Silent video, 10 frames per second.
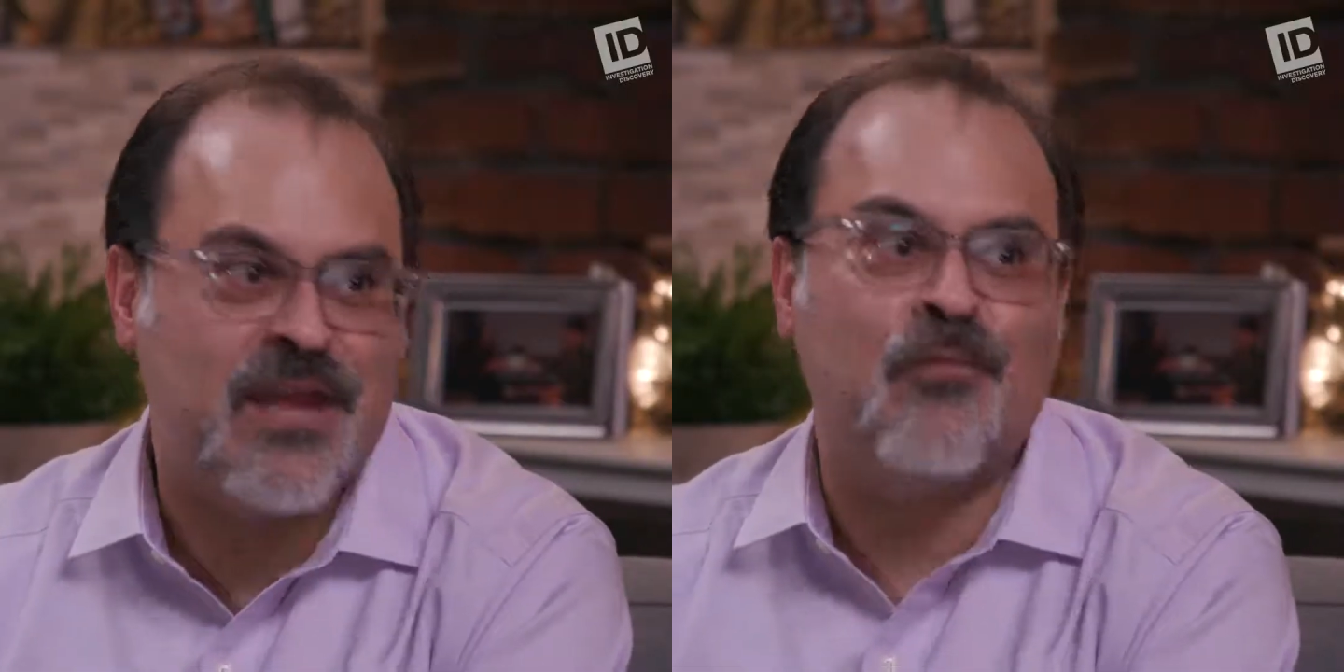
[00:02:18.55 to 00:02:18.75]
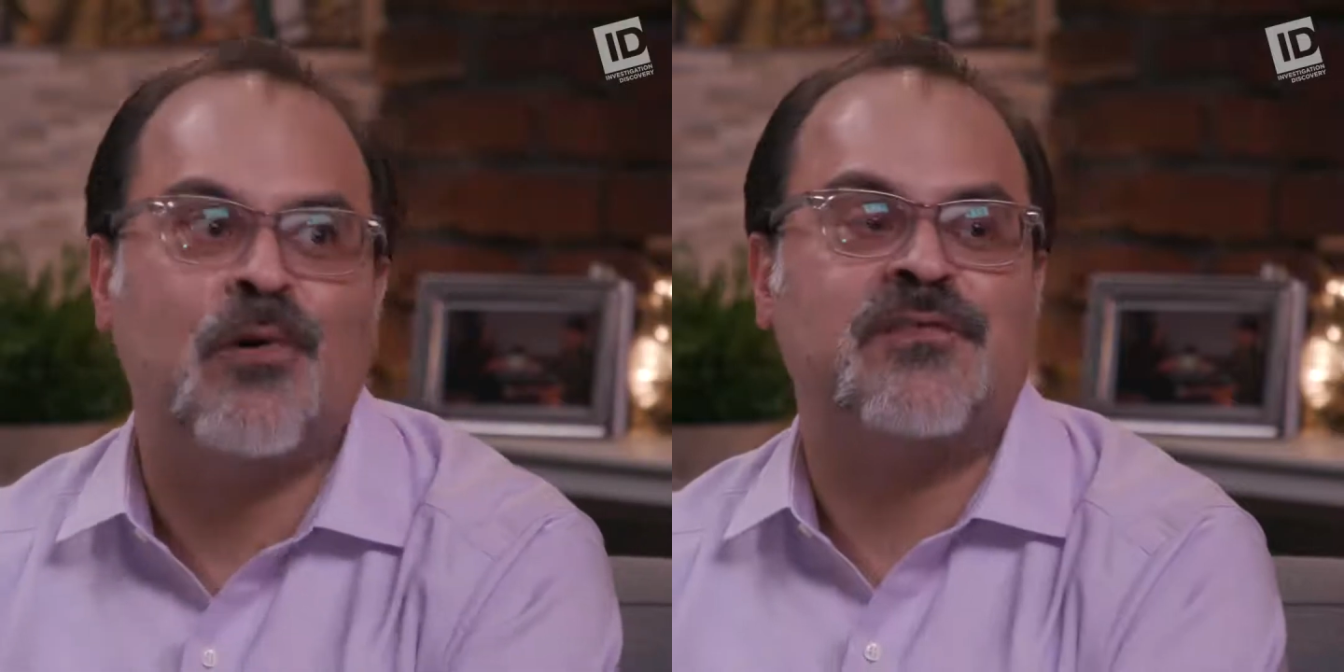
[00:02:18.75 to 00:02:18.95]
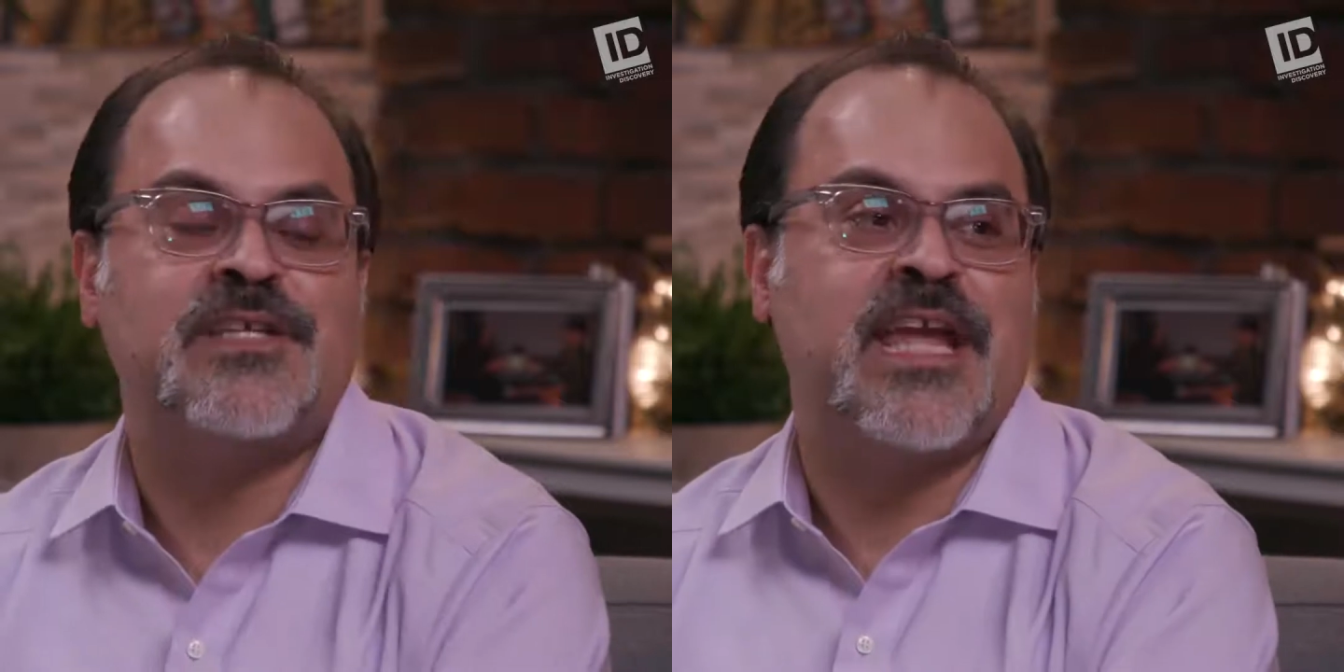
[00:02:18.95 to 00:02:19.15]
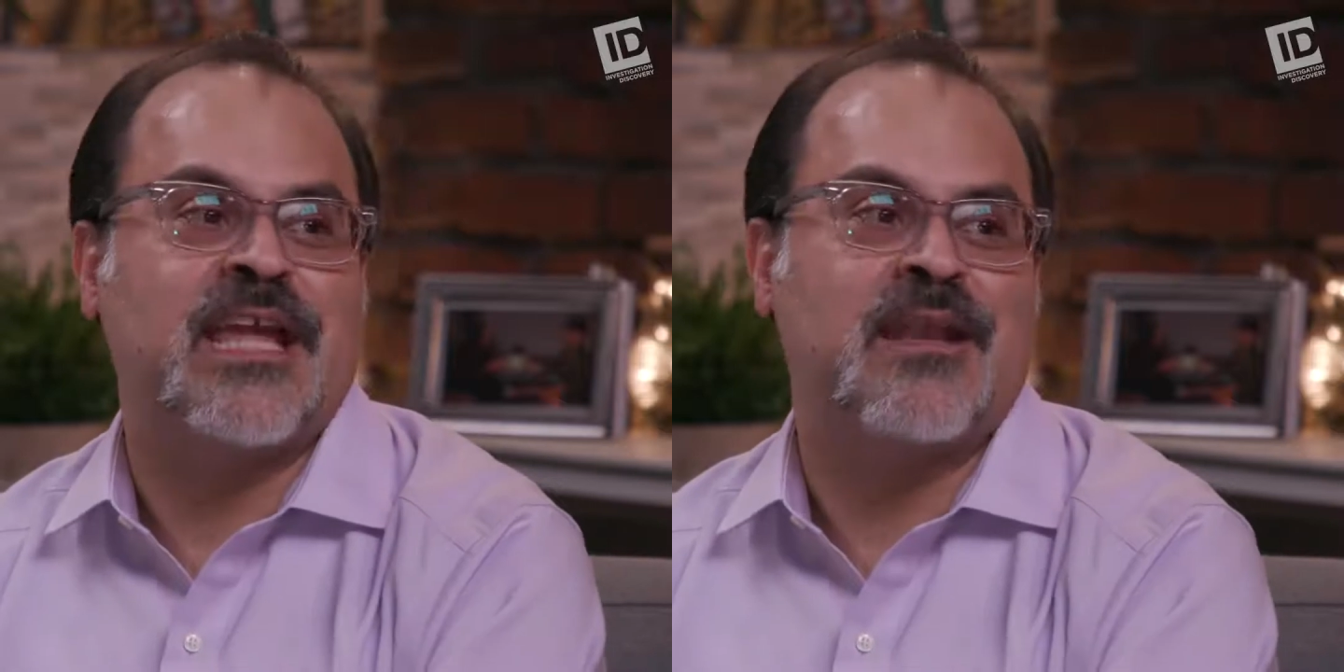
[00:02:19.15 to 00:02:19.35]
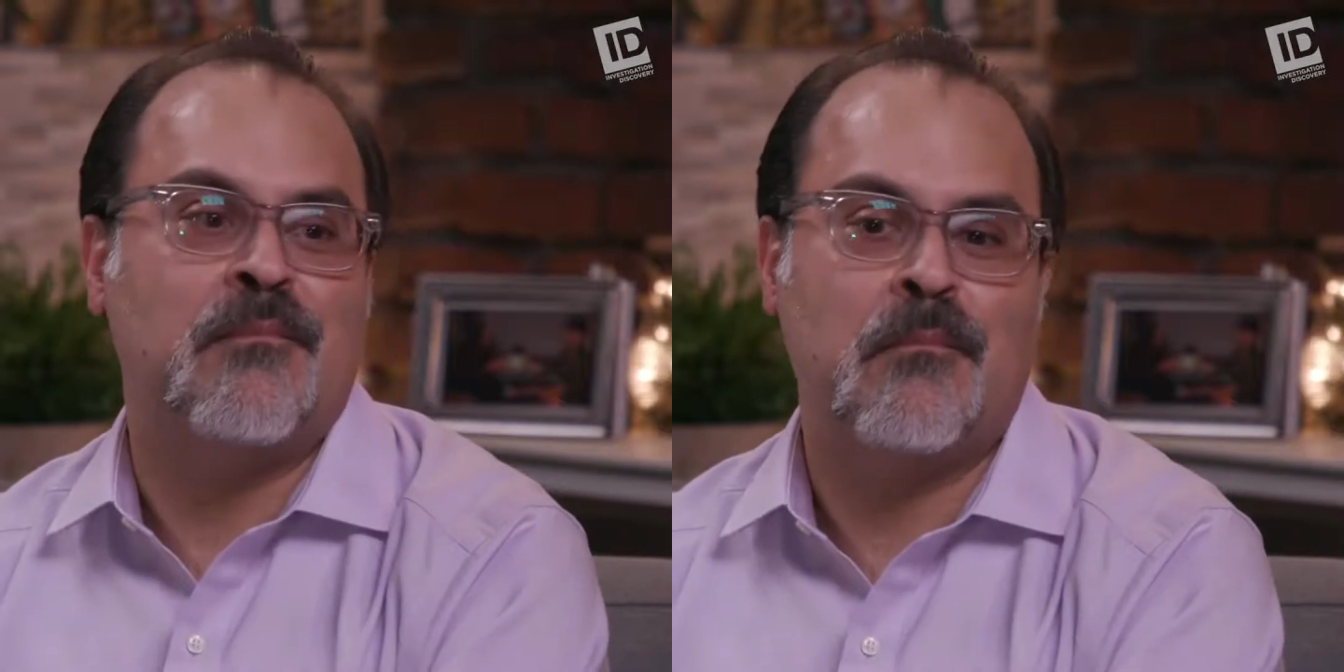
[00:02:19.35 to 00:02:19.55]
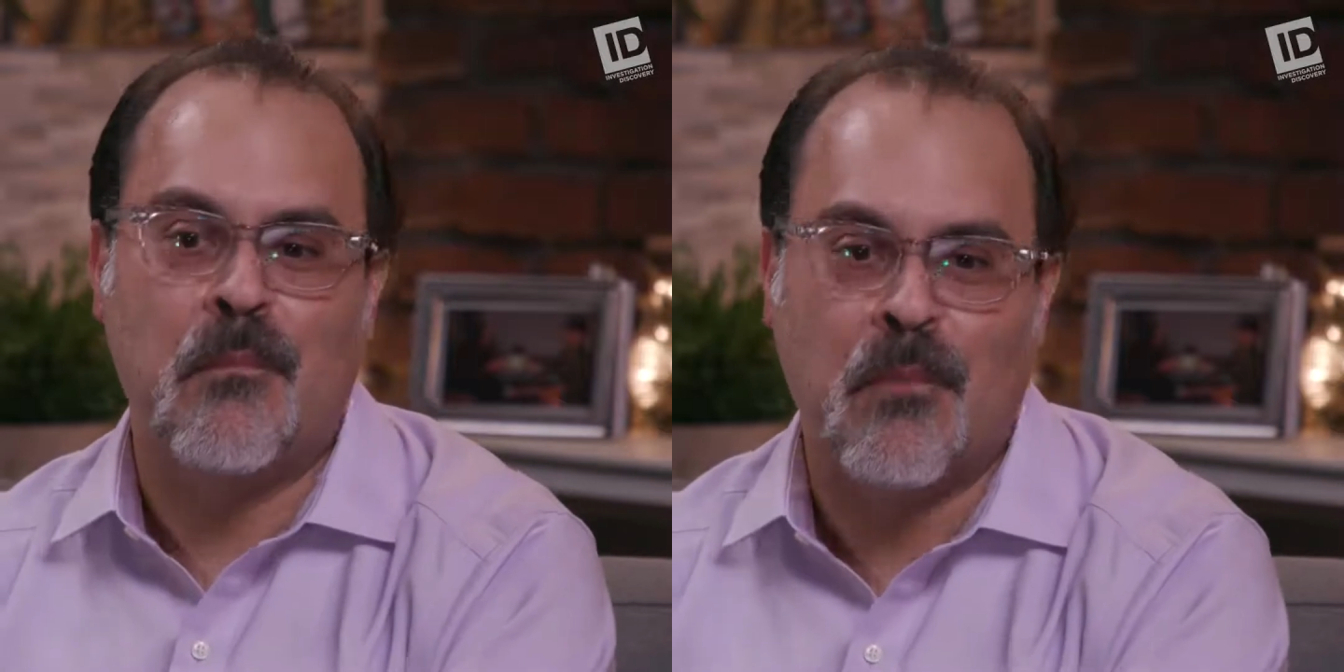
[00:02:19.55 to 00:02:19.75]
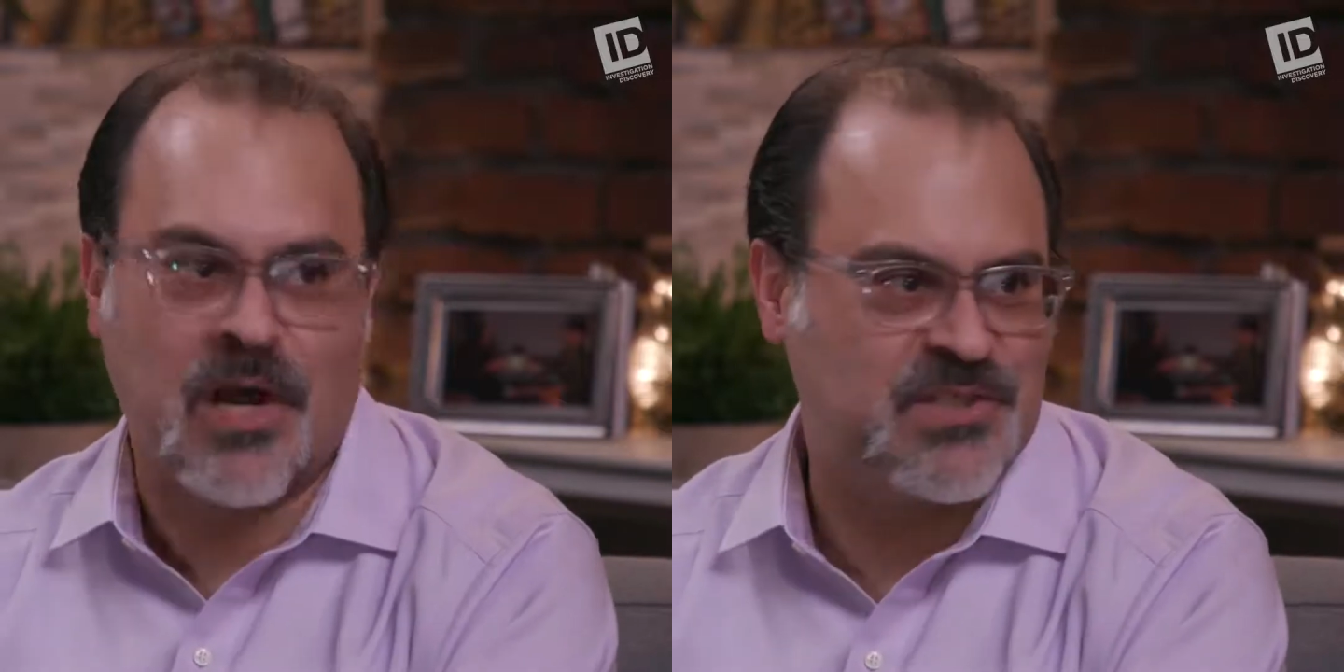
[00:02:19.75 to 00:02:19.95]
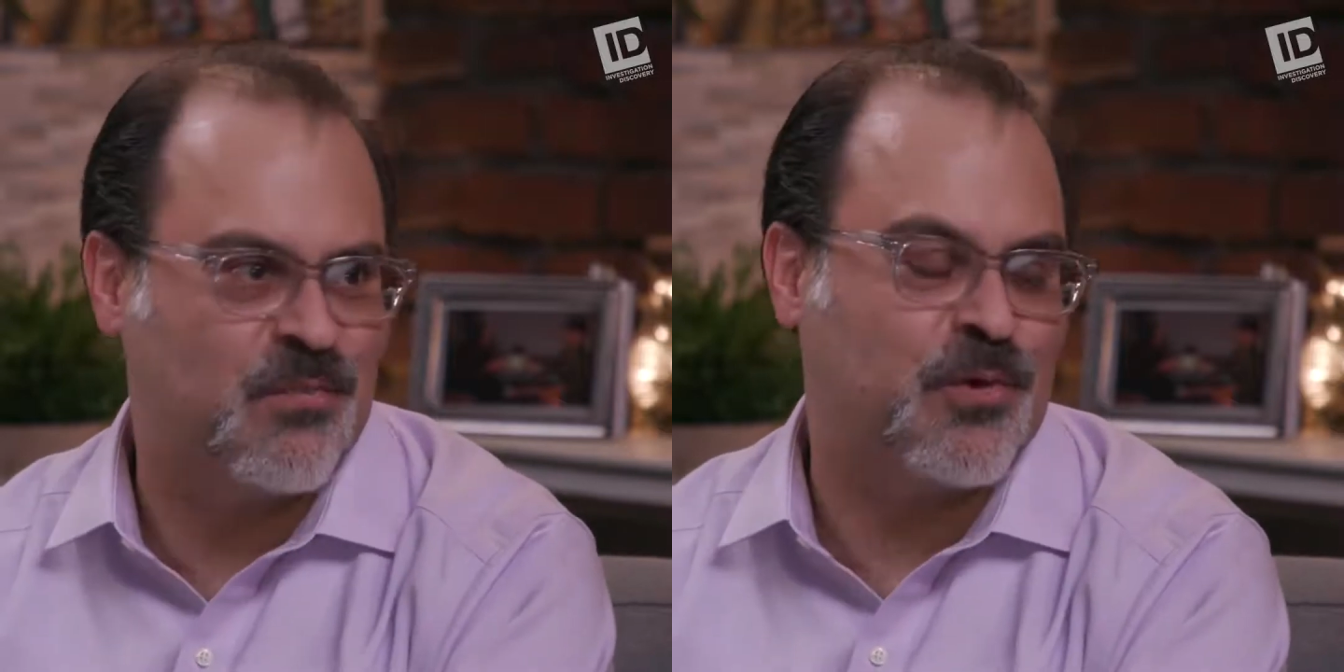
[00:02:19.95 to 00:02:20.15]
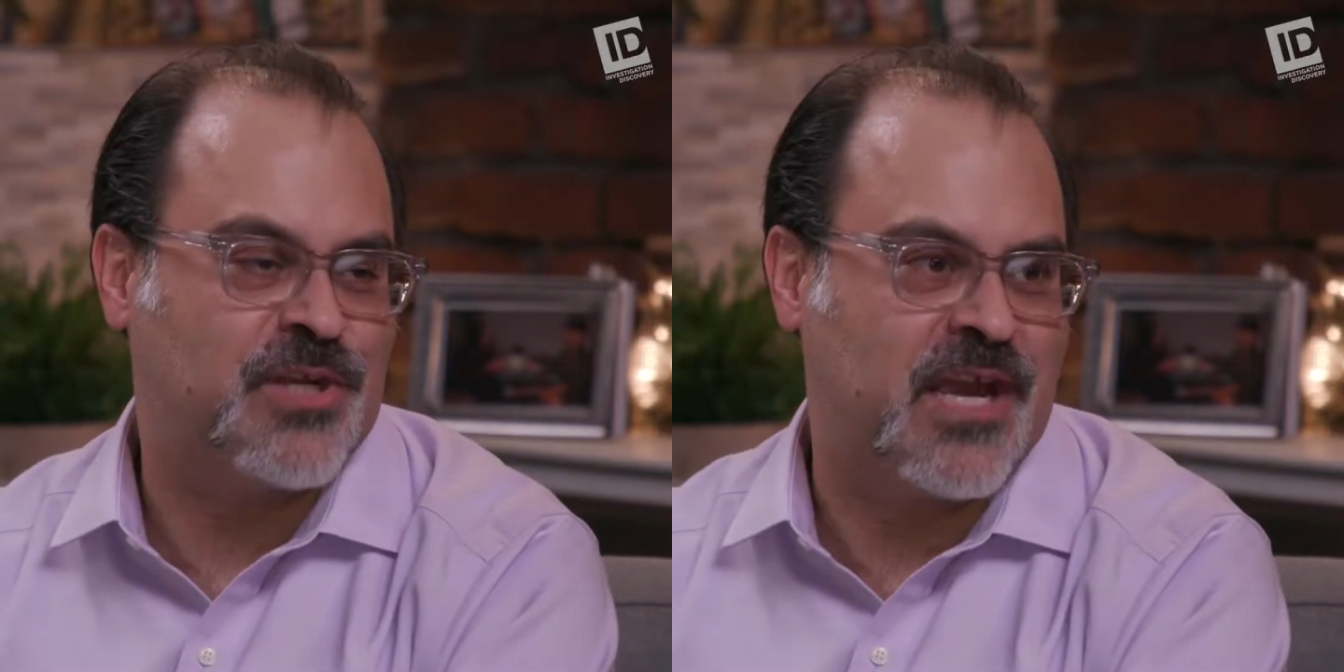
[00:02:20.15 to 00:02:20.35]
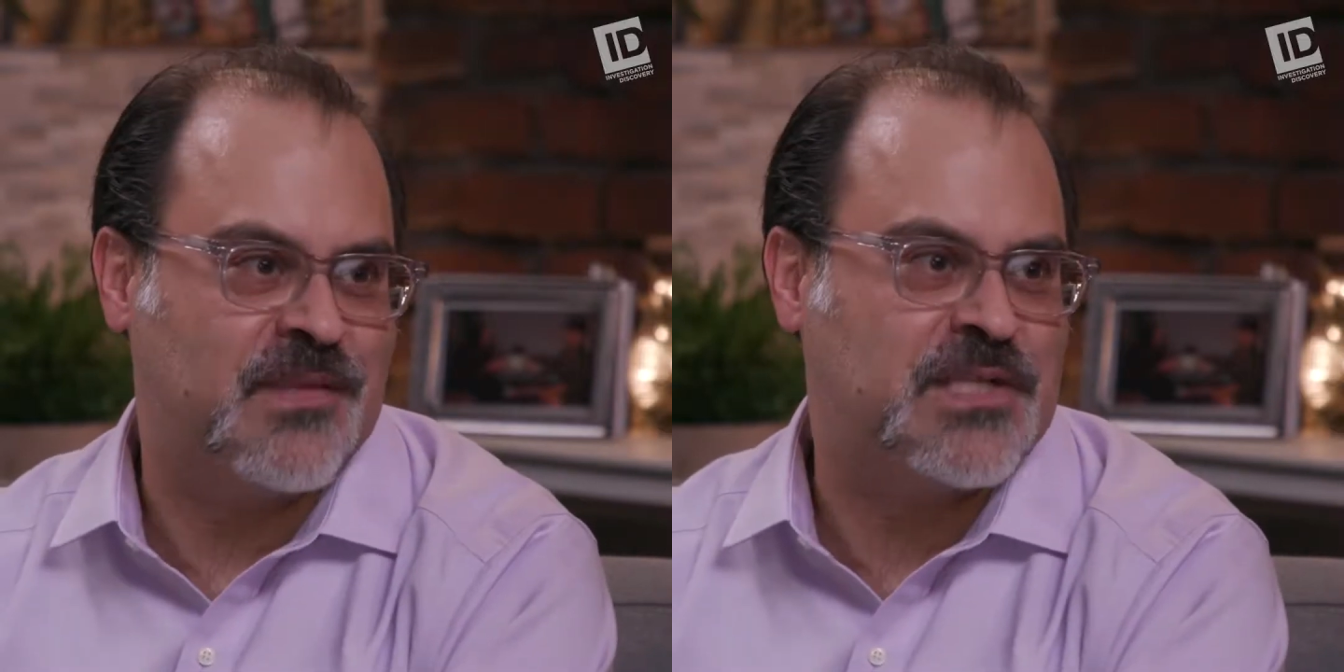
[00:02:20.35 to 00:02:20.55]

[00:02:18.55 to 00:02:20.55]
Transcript: it would have taken much more time.